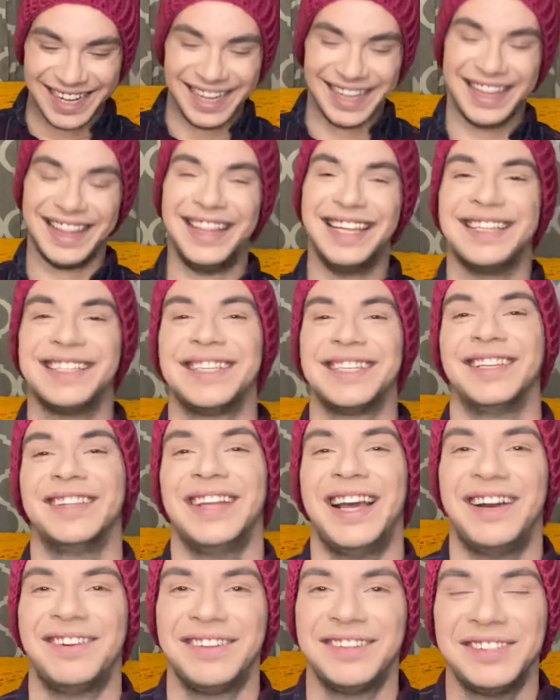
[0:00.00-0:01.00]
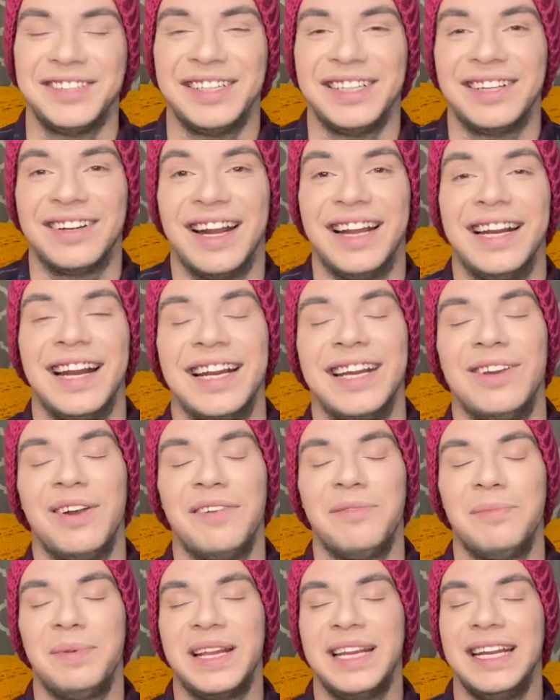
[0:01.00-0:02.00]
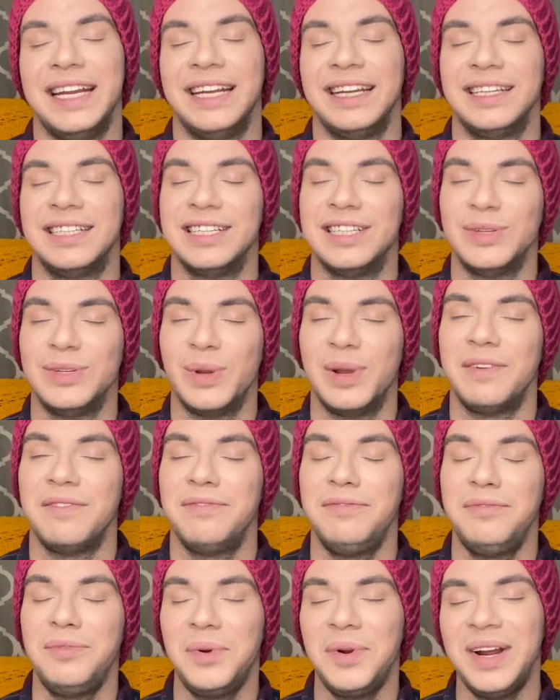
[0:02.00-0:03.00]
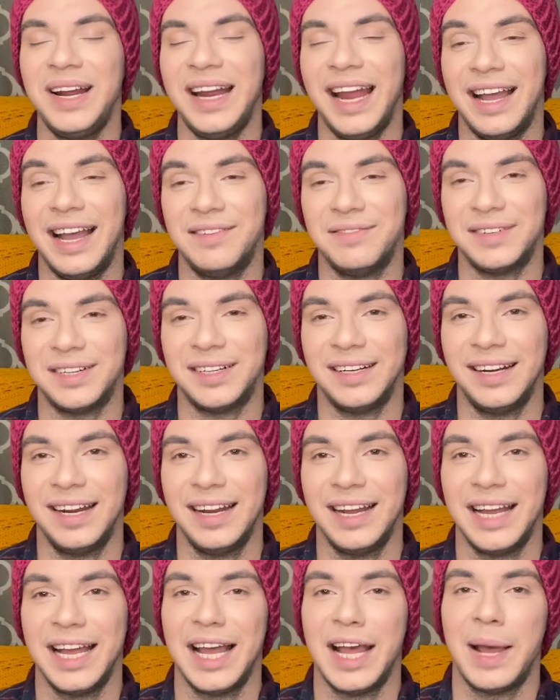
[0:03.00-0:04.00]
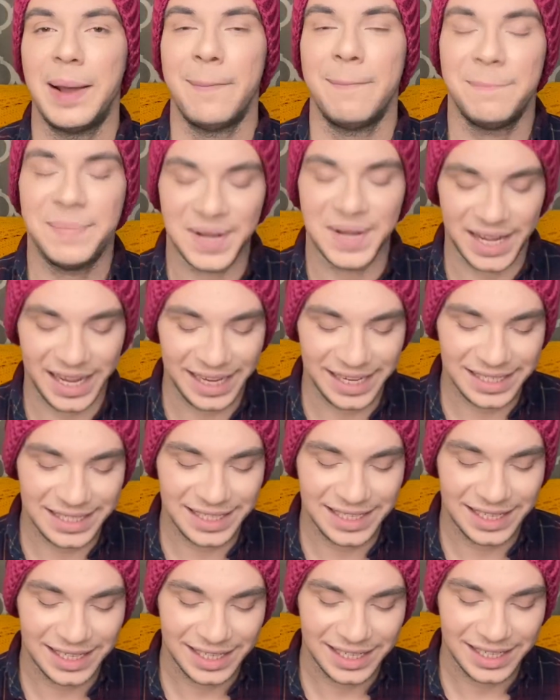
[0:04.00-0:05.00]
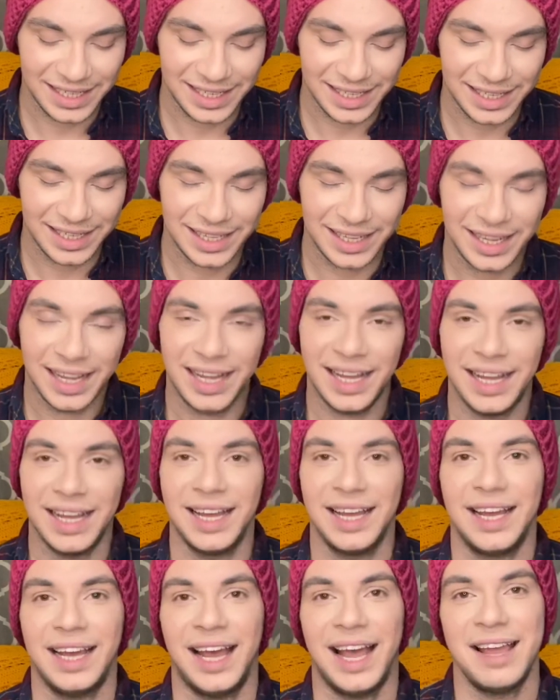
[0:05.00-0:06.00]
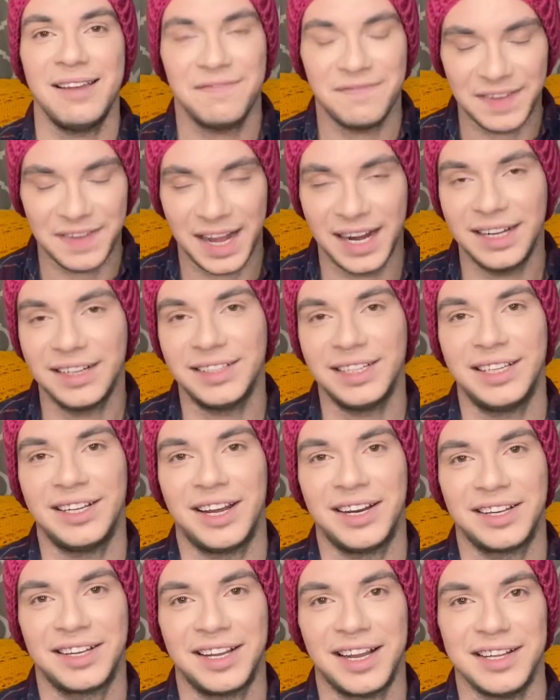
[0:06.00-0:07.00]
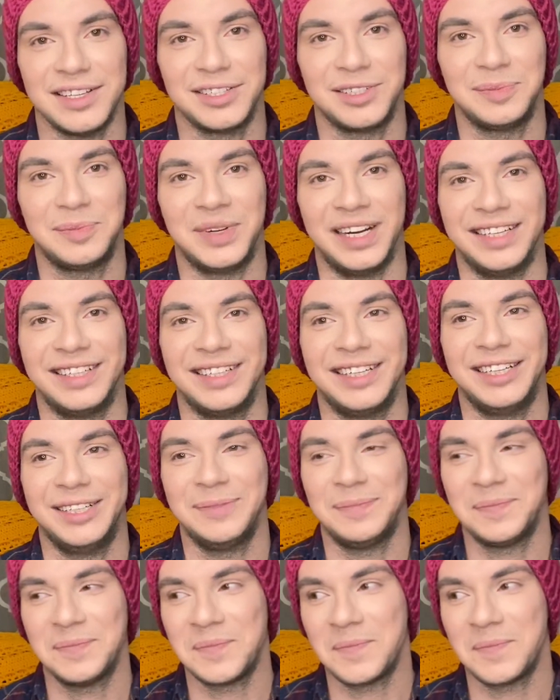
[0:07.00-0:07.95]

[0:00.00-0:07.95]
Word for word: this loud and clear and I knew I've been needing to do it forever, but I finally got a color printer.